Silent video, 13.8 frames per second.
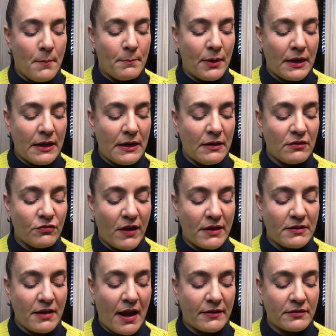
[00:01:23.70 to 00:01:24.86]
but it is
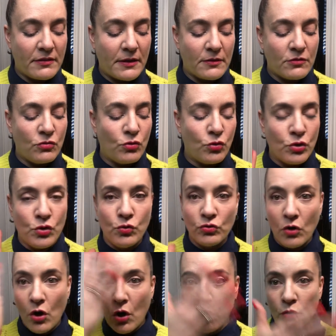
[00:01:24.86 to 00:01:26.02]
fantastic to use
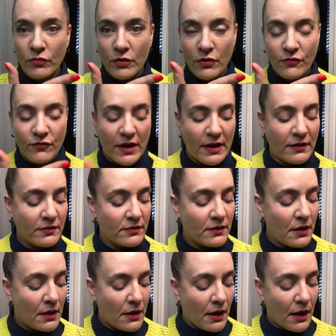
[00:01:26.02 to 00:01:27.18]
all over your face.
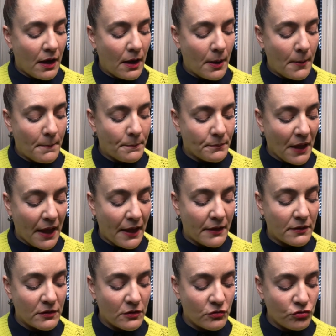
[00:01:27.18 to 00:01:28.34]

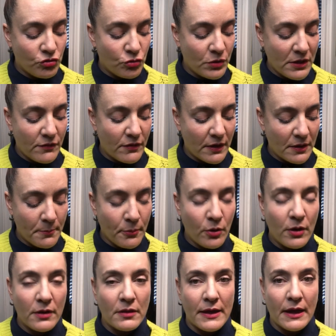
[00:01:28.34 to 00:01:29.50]
And to even
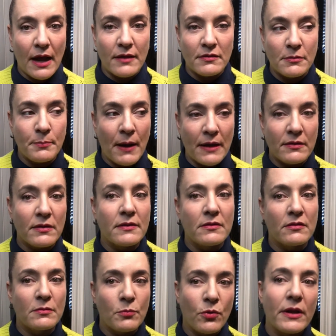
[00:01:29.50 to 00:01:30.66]
put like on spots. Like
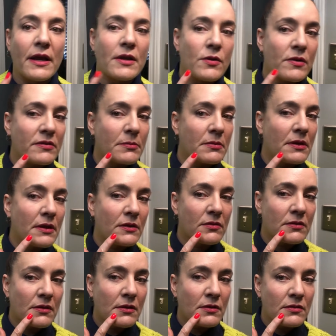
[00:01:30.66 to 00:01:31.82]
this morning I noticed I'm getting
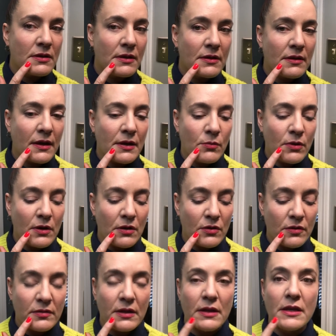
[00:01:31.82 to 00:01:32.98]
just a little teeny tiny one under the
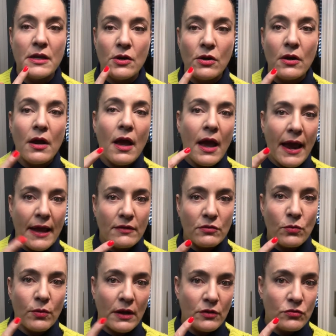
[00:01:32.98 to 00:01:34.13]
skin here, and so
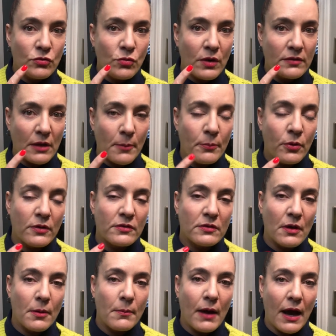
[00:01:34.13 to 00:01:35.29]
what I'll do is I'll put
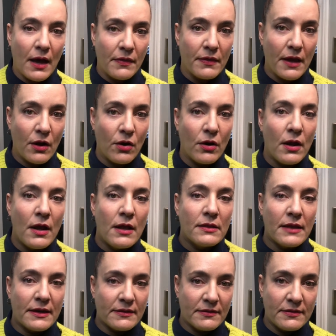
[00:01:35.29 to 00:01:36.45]
some on there,
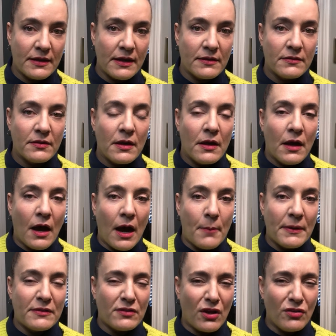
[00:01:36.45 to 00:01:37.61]
let it sit.
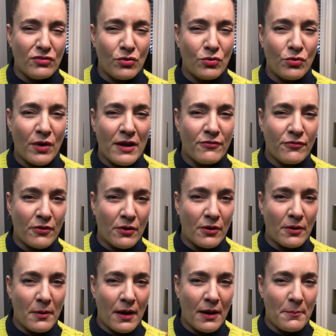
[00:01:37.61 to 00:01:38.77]
It's also great for